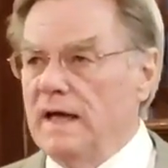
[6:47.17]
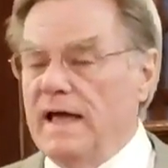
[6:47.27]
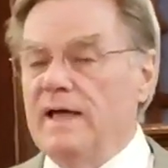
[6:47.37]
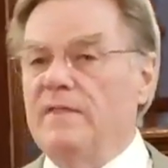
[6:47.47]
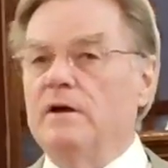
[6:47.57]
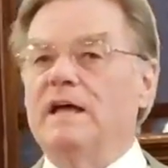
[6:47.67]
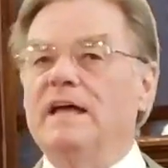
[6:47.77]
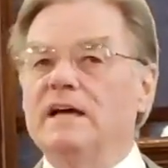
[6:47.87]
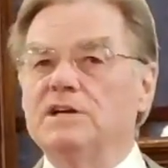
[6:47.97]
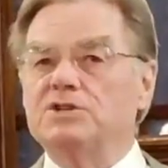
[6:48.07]
and there
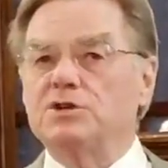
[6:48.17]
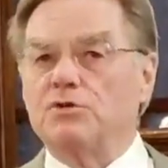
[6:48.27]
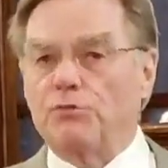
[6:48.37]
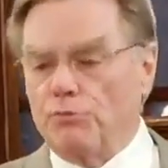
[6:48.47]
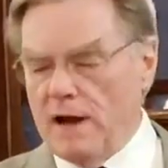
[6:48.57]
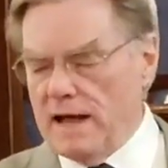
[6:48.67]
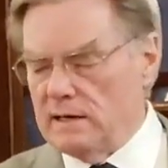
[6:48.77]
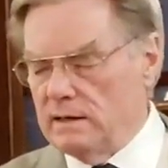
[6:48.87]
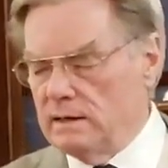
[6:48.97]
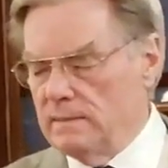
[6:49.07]
is
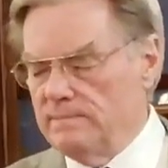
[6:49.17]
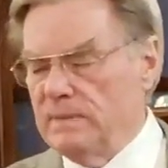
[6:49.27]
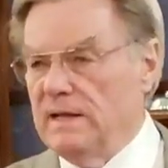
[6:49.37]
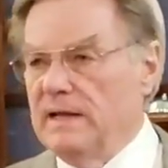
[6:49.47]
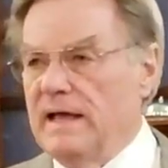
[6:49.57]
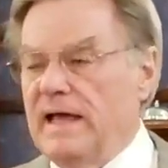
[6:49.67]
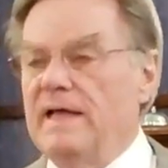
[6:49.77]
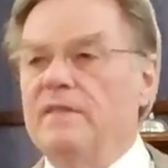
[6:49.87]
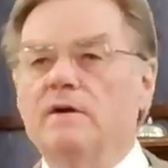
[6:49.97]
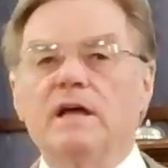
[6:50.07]
threat,
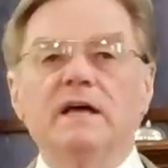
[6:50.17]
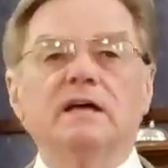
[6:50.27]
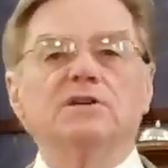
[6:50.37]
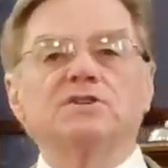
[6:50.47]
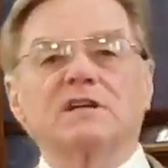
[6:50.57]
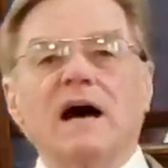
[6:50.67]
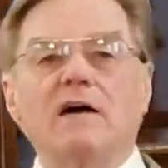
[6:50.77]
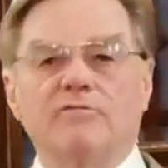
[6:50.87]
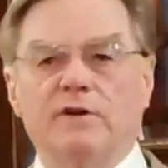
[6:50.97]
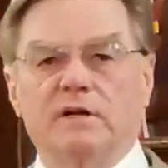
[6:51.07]
and there is
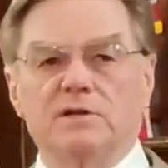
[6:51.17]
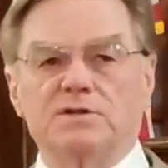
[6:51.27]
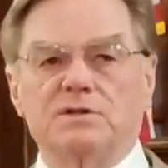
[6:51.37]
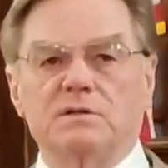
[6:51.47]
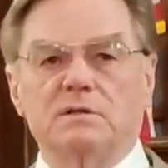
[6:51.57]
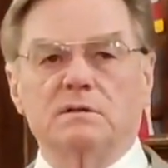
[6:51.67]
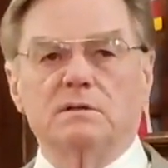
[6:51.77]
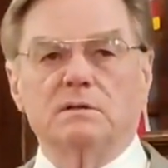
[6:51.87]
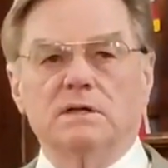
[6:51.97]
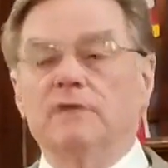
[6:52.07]
confidence
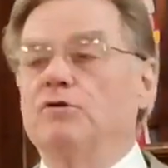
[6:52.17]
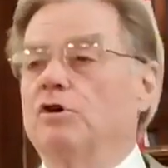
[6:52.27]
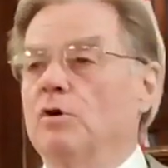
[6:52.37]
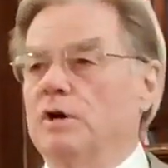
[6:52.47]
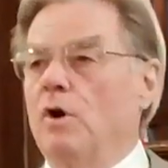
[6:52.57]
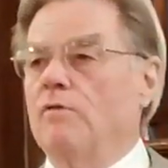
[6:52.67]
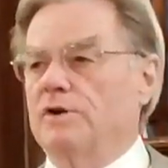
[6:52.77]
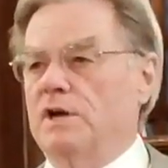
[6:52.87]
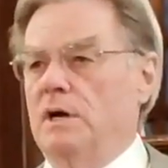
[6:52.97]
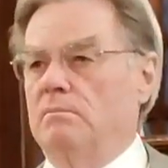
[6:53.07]
if you're going to
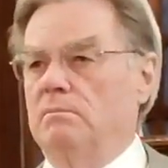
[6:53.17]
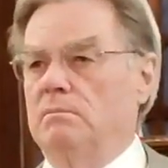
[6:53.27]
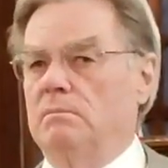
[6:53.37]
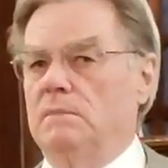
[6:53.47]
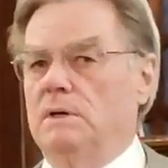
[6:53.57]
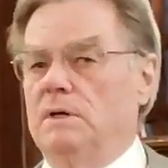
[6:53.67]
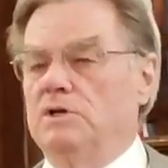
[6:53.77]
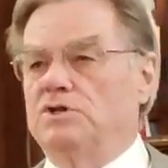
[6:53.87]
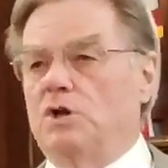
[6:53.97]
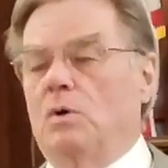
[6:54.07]
overcome.
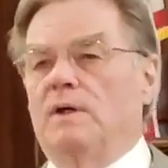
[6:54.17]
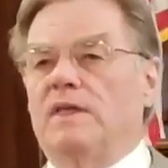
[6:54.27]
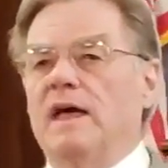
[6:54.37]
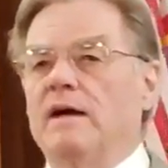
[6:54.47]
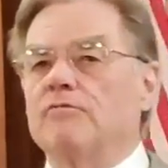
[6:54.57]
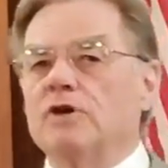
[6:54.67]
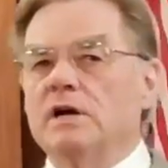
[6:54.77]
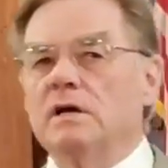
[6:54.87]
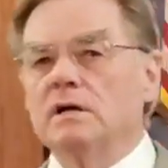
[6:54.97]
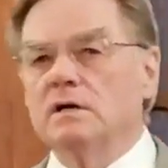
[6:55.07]
So, with
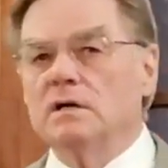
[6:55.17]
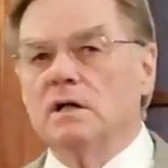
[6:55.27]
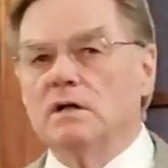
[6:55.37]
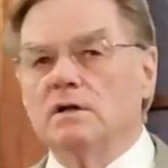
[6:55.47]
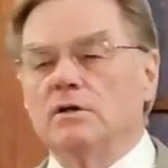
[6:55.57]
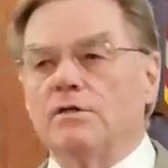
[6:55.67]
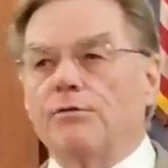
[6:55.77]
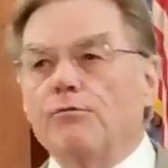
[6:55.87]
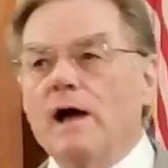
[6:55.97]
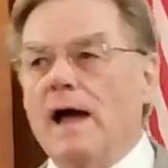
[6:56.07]
every
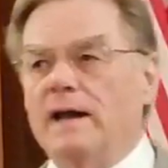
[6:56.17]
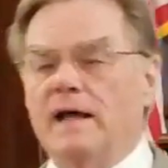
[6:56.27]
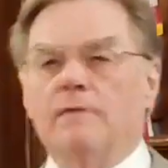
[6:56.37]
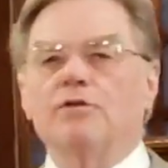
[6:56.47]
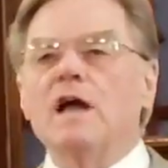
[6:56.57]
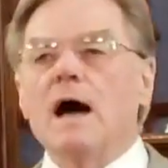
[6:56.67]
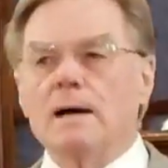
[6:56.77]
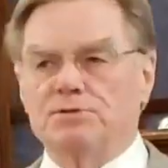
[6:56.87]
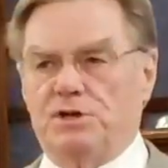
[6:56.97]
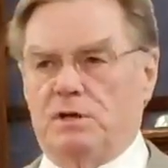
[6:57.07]
threat, every
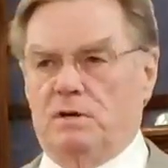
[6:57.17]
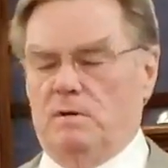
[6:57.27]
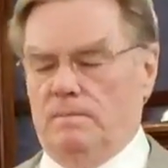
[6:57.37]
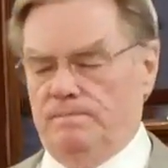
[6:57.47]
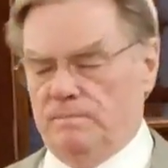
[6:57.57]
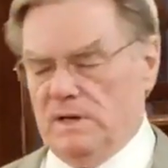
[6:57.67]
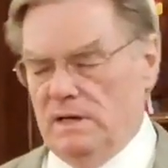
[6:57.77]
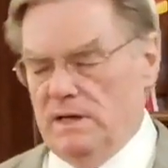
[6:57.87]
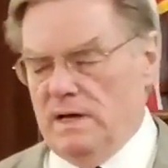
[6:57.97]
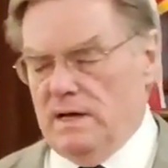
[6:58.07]
obstacle,
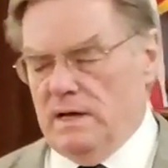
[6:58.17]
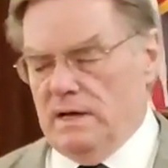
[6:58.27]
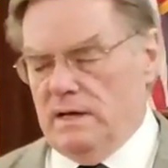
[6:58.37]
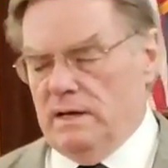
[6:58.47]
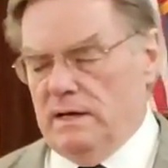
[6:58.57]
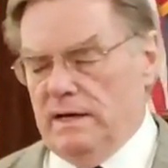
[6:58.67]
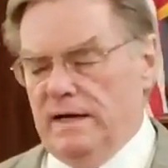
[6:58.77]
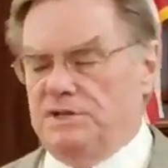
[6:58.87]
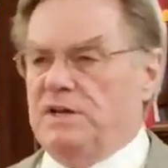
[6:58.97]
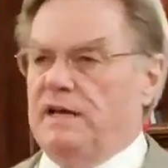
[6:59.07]

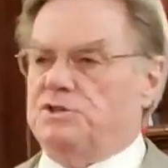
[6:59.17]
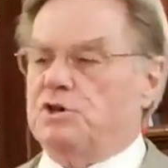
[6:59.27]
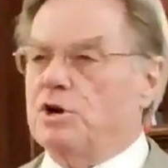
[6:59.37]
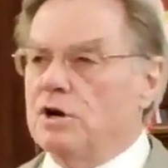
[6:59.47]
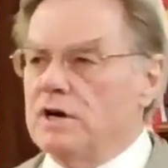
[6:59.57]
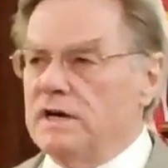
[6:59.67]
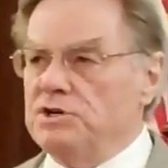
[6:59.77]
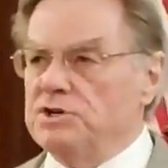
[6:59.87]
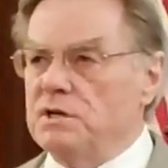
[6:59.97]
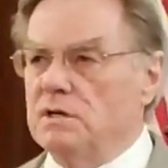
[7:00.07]
it takes
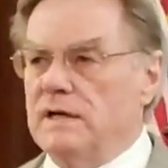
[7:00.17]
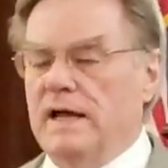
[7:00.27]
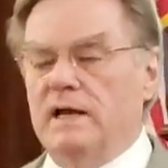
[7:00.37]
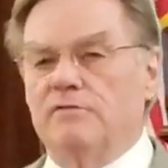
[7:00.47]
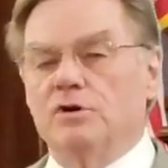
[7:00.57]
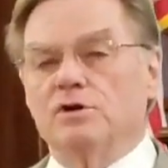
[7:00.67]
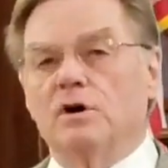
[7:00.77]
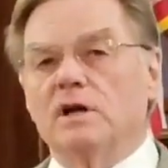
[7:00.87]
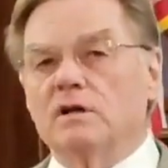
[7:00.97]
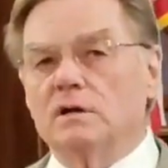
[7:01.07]
courage. And if you're
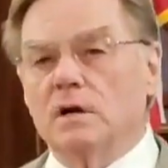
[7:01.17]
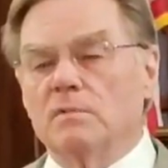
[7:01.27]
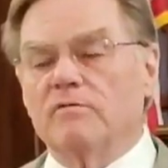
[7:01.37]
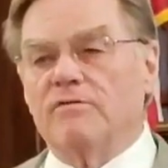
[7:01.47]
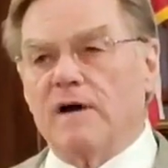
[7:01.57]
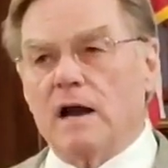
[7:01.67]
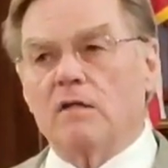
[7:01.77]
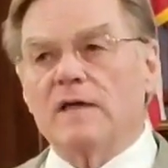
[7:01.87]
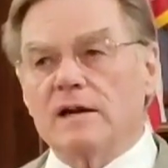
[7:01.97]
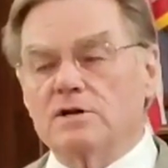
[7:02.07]
going to
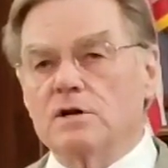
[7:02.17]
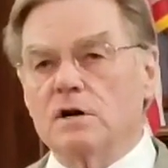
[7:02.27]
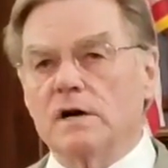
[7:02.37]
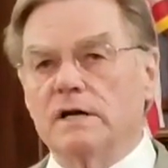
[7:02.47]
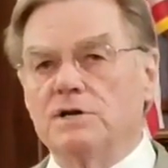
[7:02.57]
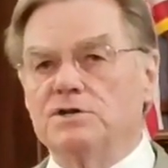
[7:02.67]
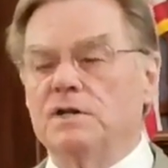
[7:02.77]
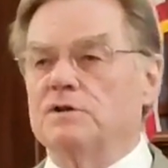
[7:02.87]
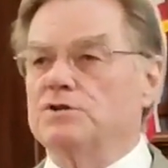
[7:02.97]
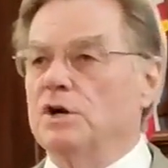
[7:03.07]
follow that courage,
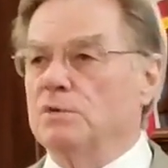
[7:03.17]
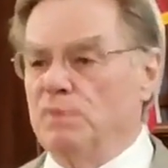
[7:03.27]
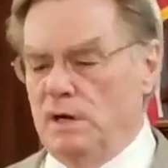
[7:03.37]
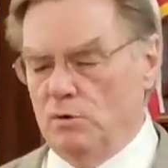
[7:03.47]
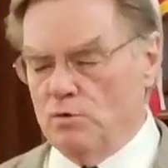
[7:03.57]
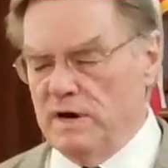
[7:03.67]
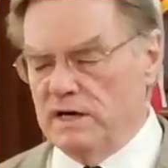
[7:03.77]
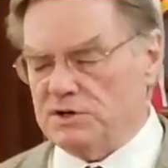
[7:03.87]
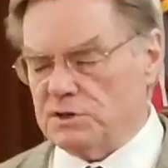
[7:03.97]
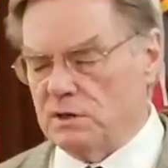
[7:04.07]
there's going to be a
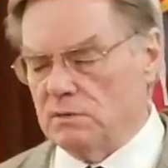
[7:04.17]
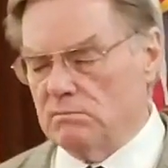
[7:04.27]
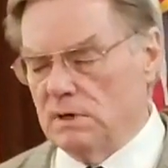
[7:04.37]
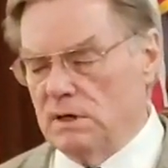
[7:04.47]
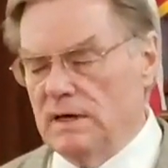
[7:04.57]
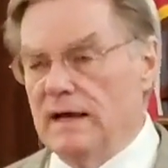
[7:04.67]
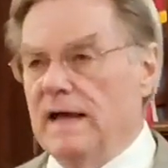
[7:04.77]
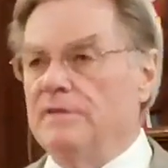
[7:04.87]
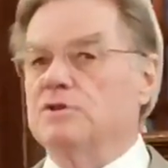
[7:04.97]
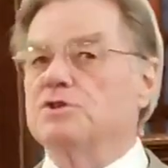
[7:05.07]
risk
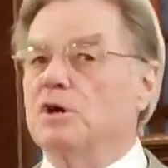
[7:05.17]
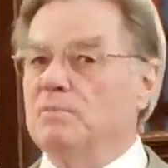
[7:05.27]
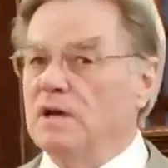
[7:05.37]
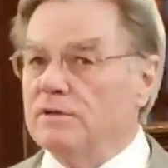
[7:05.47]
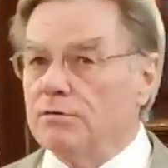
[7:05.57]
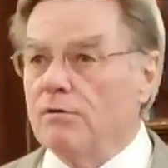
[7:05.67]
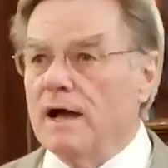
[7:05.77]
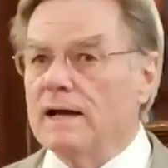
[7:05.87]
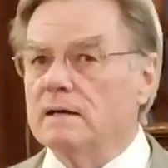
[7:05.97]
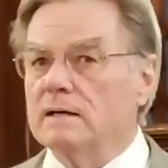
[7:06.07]
and there's going to be a
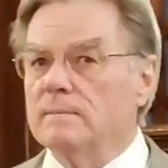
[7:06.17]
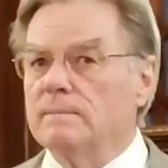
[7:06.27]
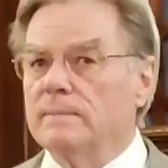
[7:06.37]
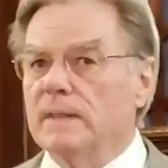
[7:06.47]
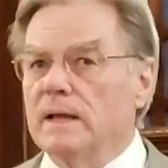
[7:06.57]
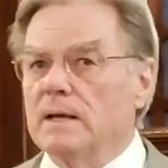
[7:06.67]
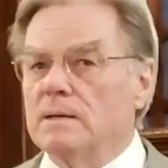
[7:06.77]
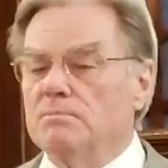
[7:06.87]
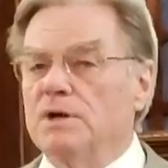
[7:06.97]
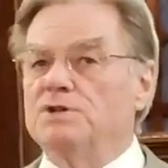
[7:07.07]
threat,
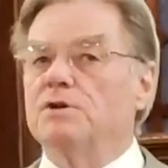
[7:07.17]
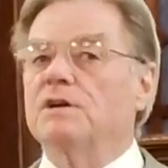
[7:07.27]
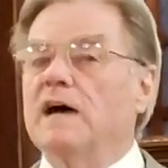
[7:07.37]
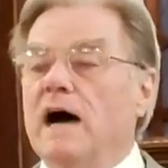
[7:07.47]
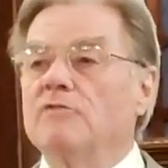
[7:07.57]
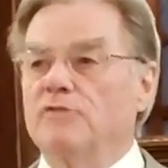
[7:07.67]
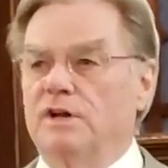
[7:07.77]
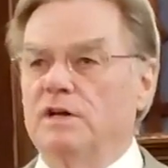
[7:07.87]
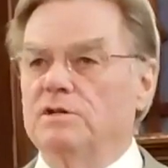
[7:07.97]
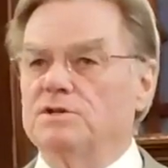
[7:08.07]
but your
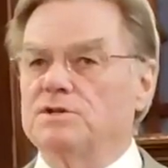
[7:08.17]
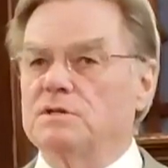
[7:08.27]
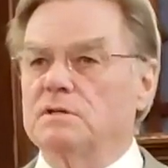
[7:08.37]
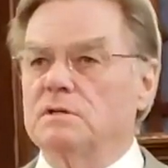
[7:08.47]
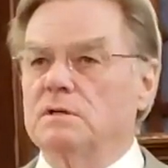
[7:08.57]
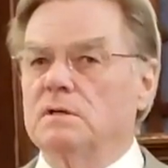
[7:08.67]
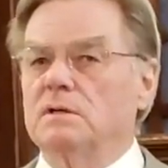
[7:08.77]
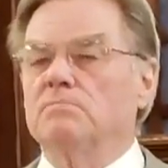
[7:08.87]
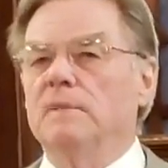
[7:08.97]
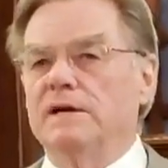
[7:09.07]
confidence
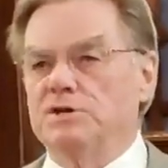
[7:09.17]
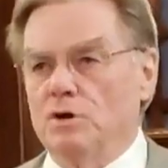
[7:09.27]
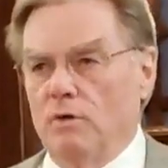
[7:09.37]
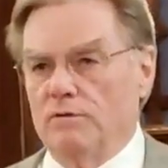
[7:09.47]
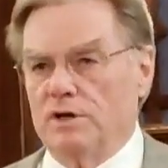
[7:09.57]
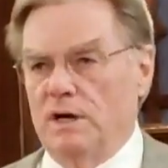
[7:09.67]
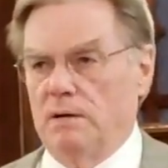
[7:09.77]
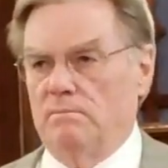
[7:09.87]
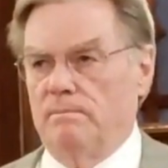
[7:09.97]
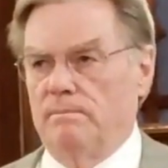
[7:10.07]
makes you overcome.